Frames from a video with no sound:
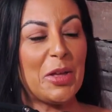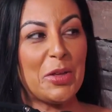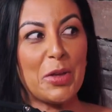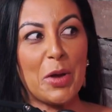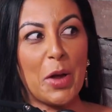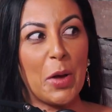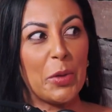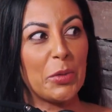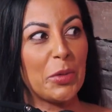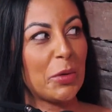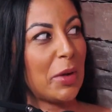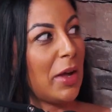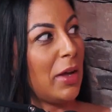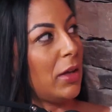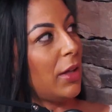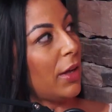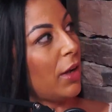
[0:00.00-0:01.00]
you know, they're
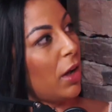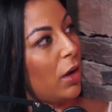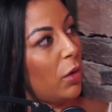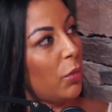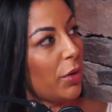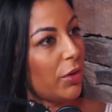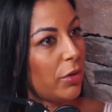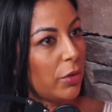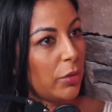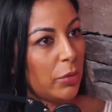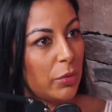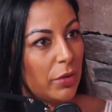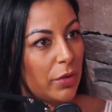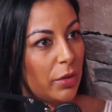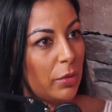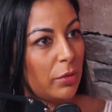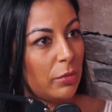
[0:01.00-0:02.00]
kind of like, oh, are you
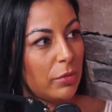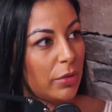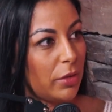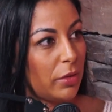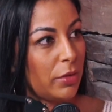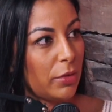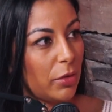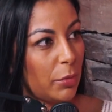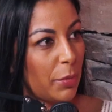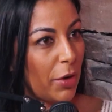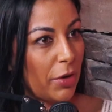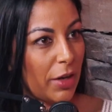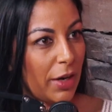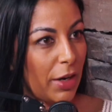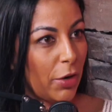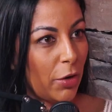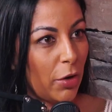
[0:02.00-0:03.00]
the little
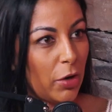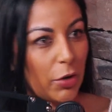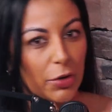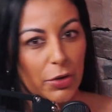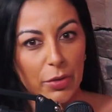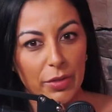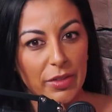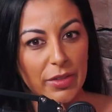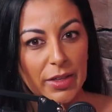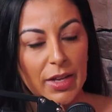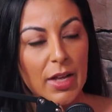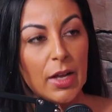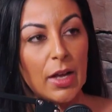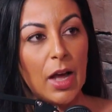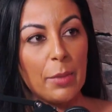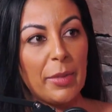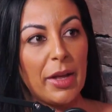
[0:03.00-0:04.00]
marketing girl? Are you
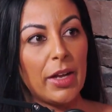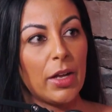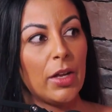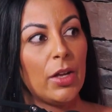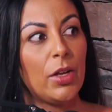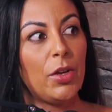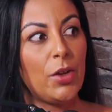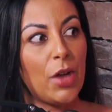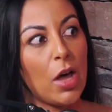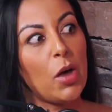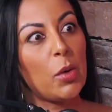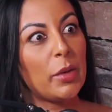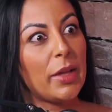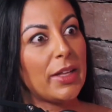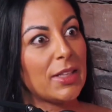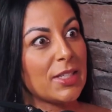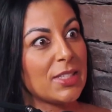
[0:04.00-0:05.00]
the I'm like,
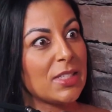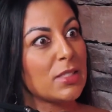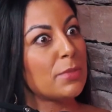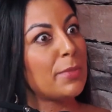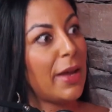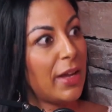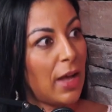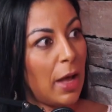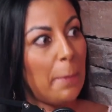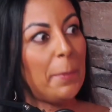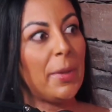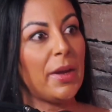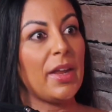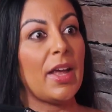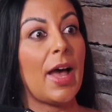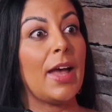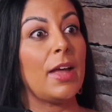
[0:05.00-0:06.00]
no, like this is my
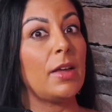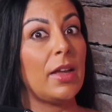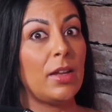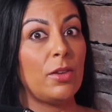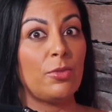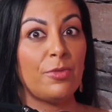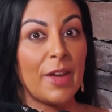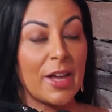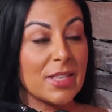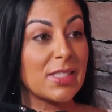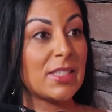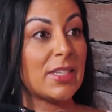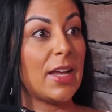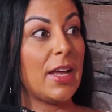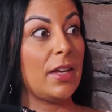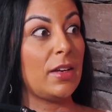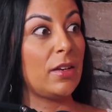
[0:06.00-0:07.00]
company. I
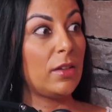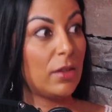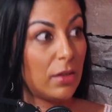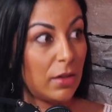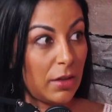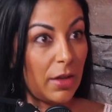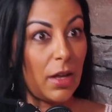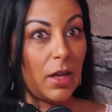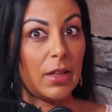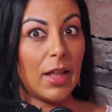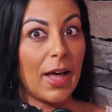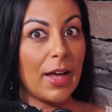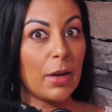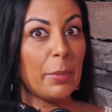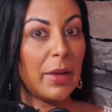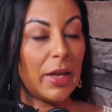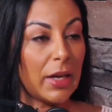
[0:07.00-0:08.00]
invested a
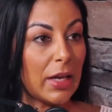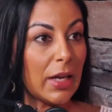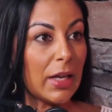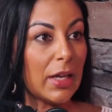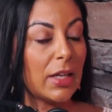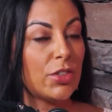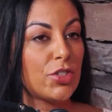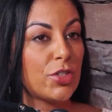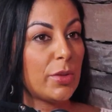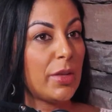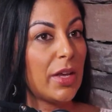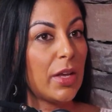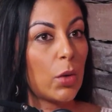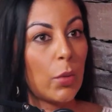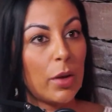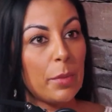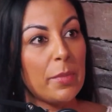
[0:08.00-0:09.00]
lot of money into the
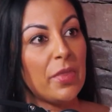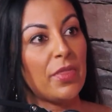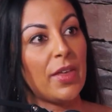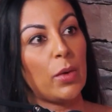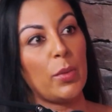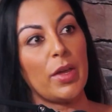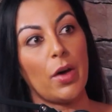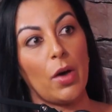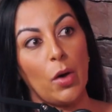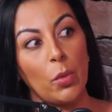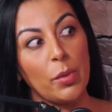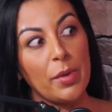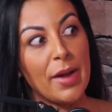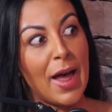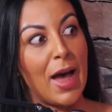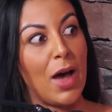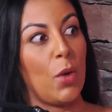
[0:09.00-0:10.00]
equipment that we
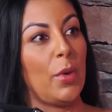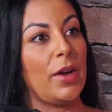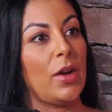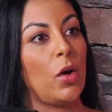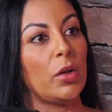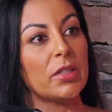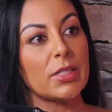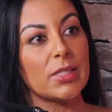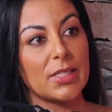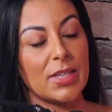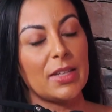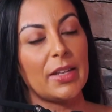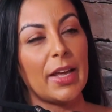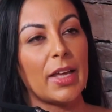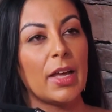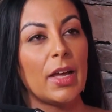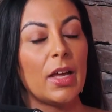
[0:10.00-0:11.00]
own now and all this
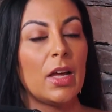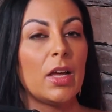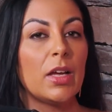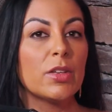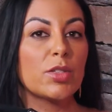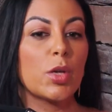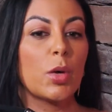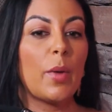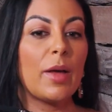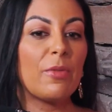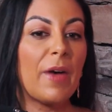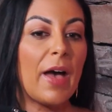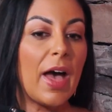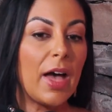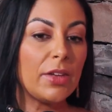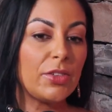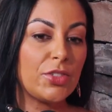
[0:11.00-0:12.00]
like, so I've
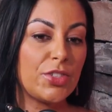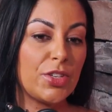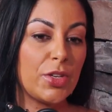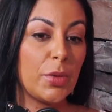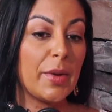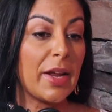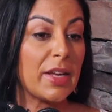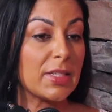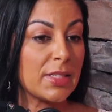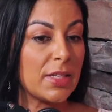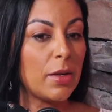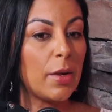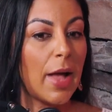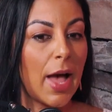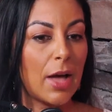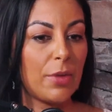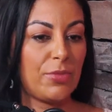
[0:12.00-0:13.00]
had to, and I
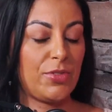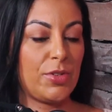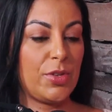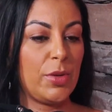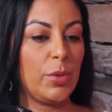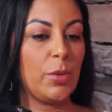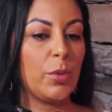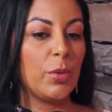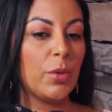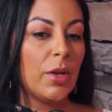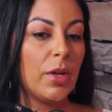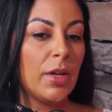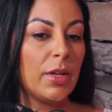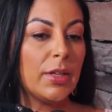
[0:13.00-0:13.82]
still have to